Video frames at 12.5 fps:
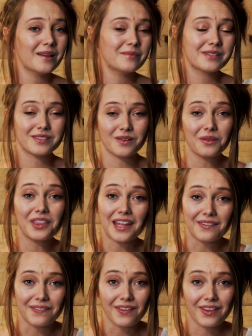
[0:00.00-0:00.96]
I'm so
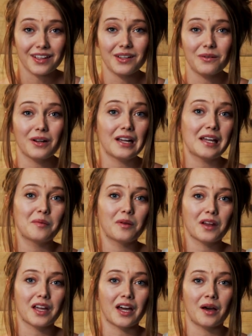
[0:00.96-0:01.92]
thankful that you were able
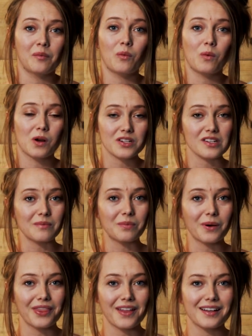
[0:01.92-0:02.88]
to come worship
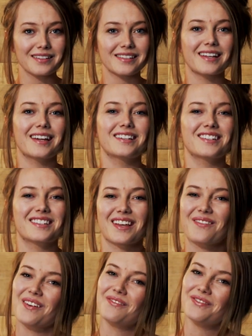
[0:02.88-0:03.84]
with us, and I just
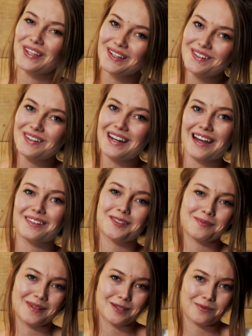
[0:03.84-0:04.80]
have a few
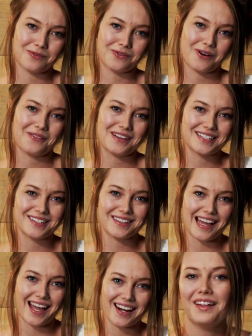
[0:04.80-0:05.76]
announcements before we do
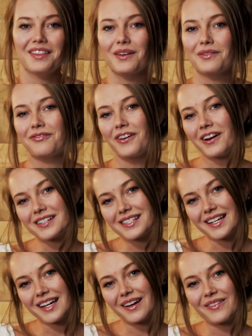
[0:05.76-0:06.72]
that. The first
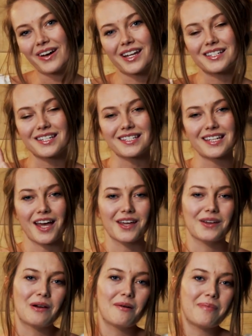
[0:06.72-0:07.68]
thing I wanted to tell
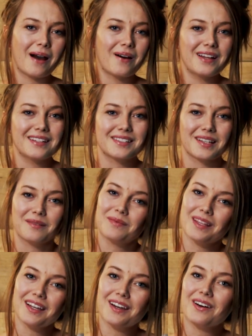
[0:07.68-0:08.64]
you about is
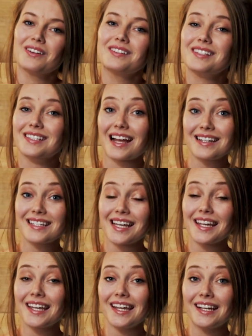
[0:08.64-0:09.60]
something called
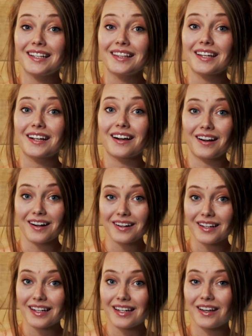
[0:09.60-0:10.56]
Sunday in the
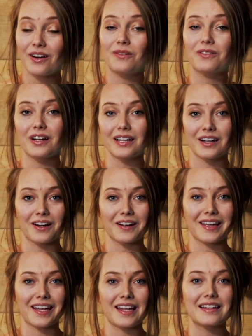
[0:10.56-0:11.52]
Garden over in our
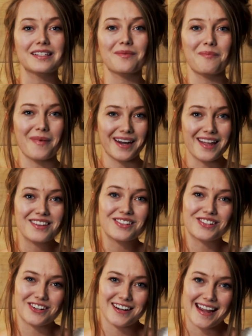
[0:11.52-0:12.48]
kids'
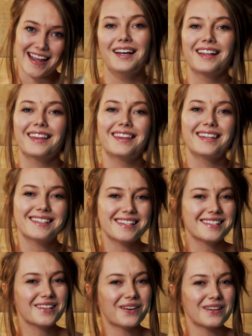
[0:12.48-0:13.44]
ministry. This
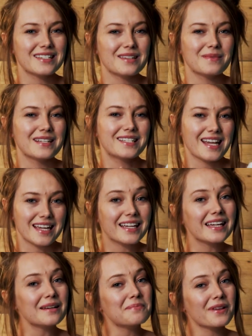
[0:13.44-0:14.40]
is going to be
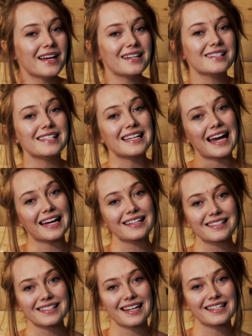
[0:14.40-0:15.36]
taking place
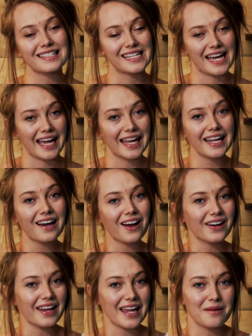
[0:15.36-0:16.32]
next Sunday
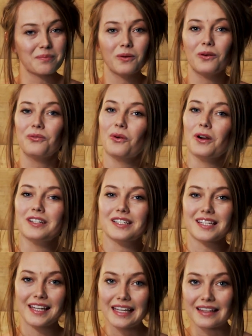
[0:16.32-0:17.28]
on April
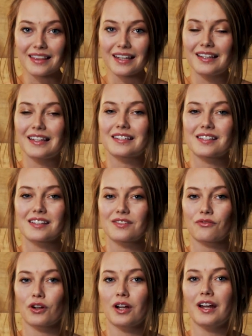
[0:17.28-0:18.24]
14th, and this is
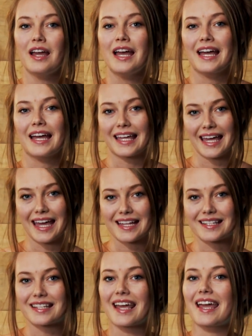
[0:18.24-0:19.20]
for
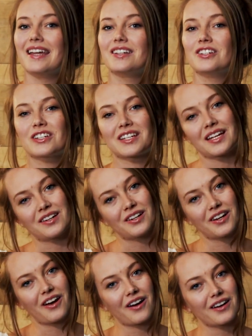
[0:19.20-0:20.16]
kids aged
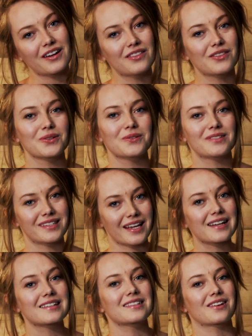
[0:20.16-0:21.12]
kindergarten through
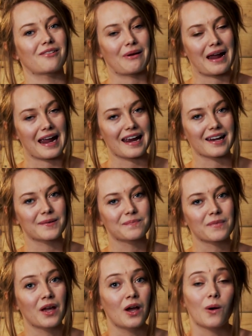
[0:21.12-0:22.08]
sixth grade.
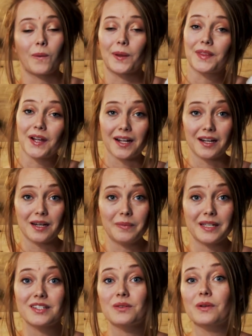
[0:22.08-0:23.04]
What they're going to
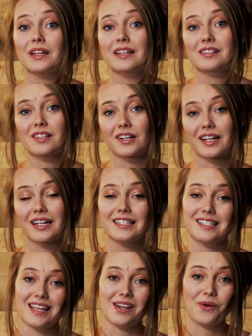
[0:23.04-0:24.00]
be doing is they're going to
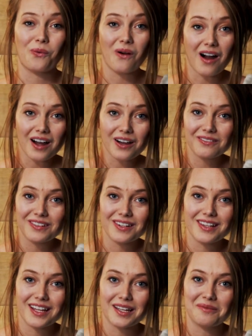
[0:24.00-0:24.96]
take a walk over to
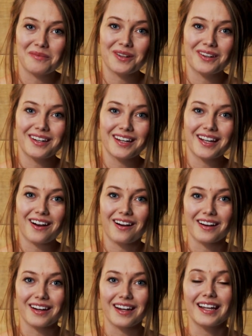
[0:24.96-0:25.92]
the community
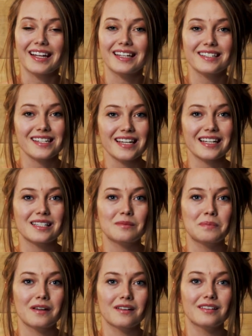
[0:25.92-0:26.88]
garden and get to
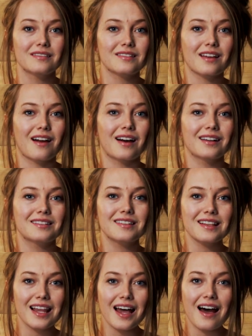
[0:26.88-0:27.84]
experience God's
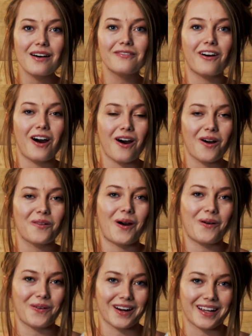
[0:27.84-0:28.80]
love all
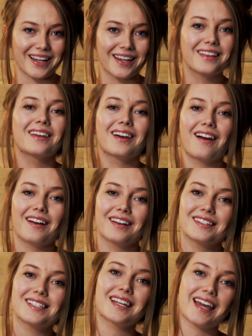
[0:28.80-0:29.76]
while working in the garden
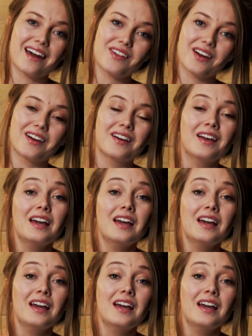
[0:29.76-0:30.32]
together.